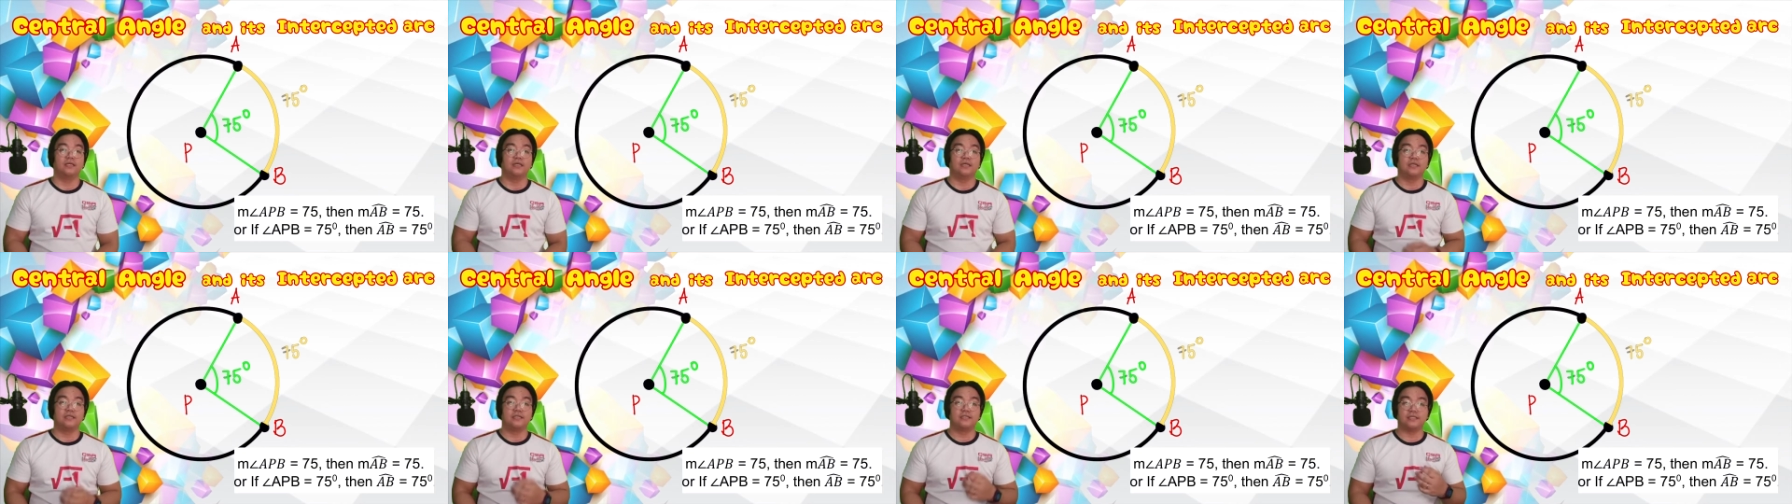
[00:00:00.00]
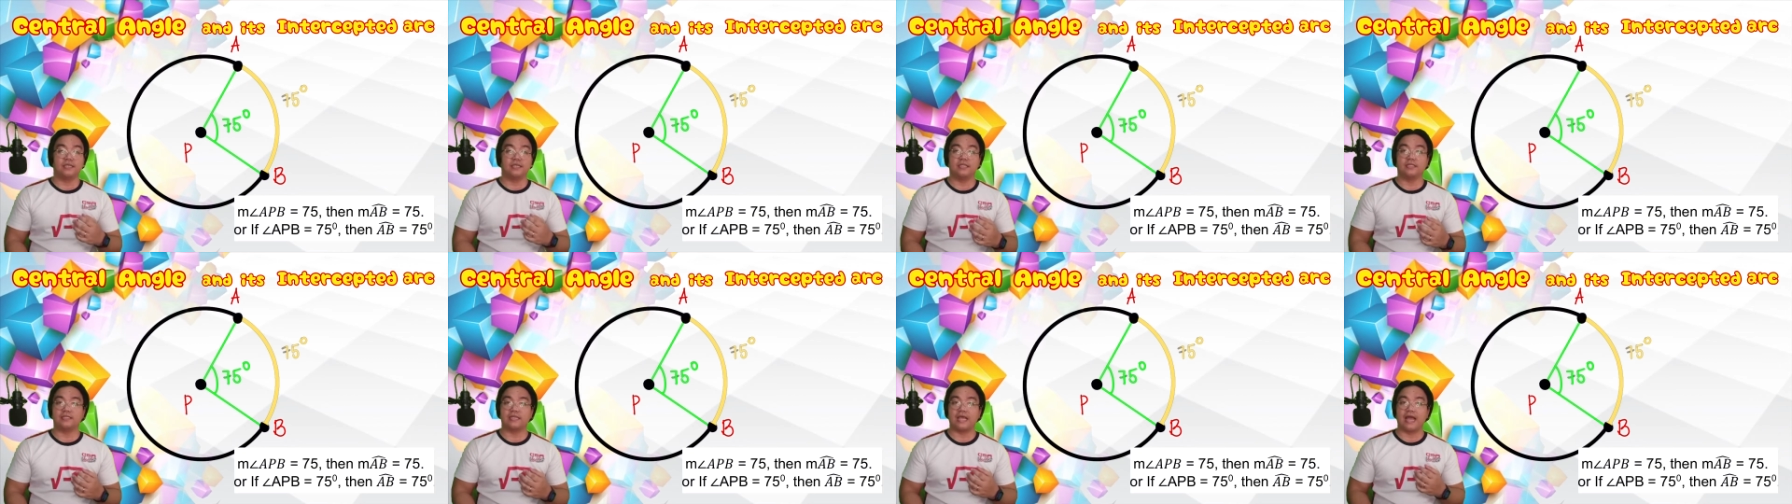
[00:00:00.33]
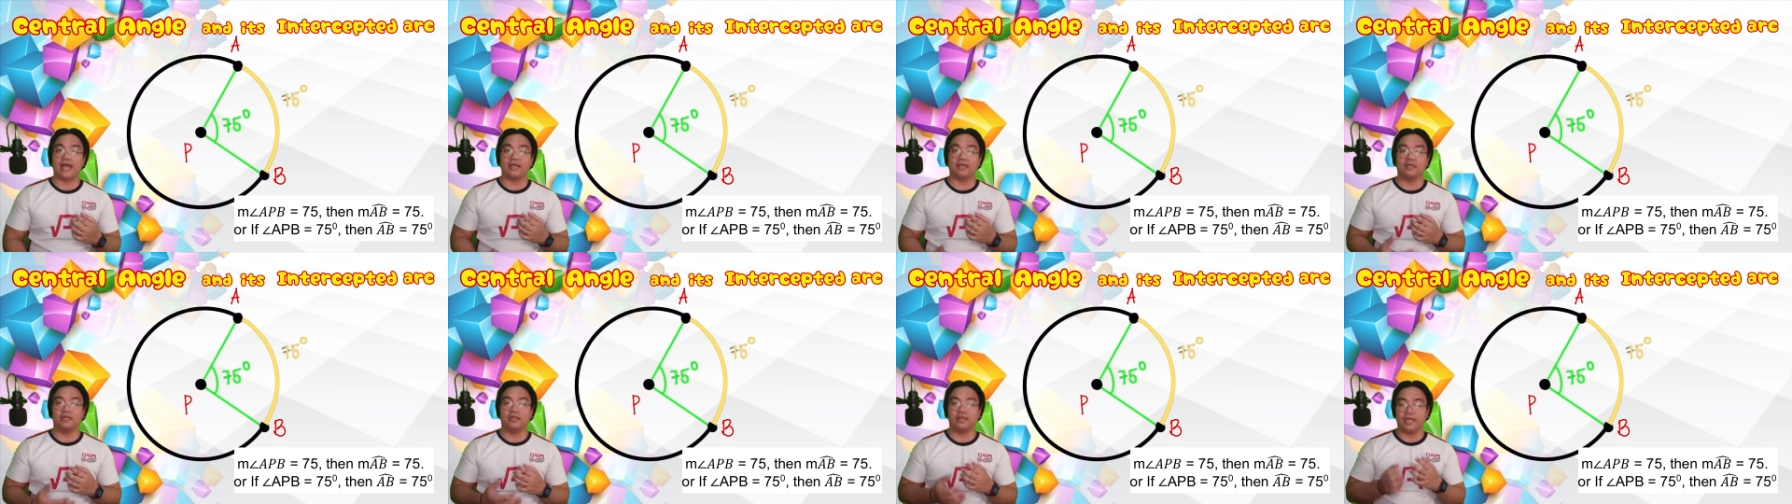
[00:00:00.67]
since
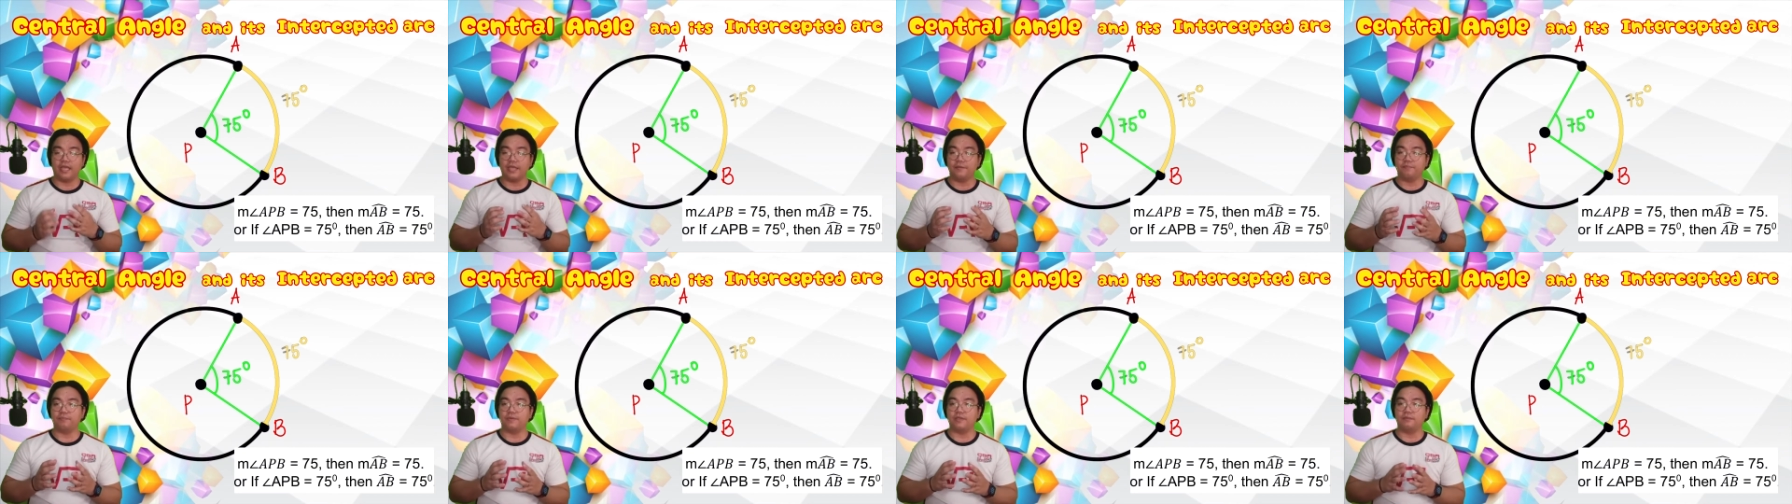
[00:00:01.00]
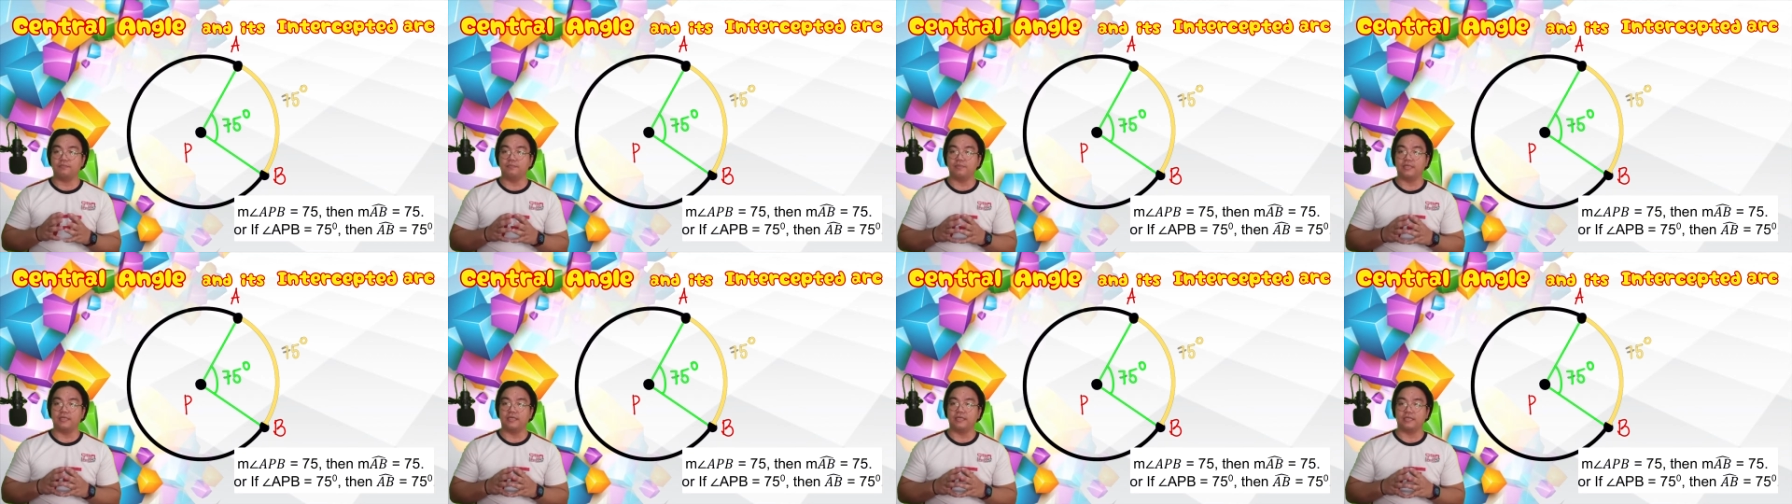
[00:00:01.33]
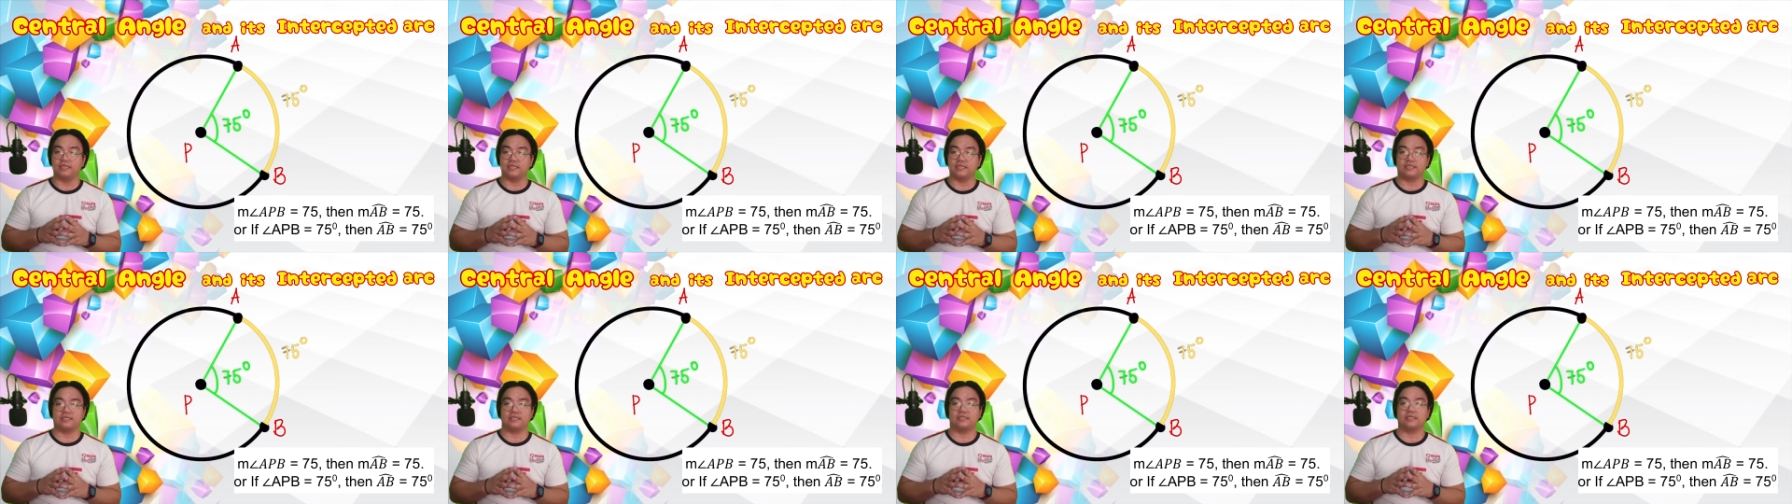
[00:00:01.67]
angle A P B
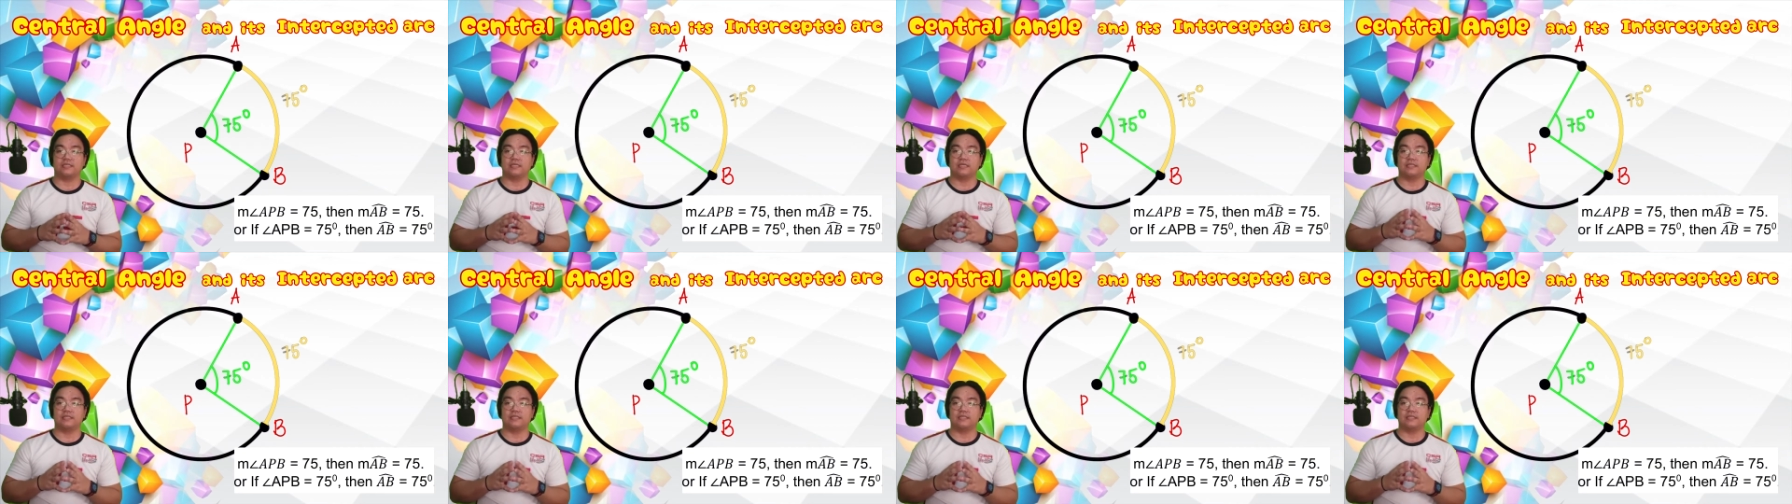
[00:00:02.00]
is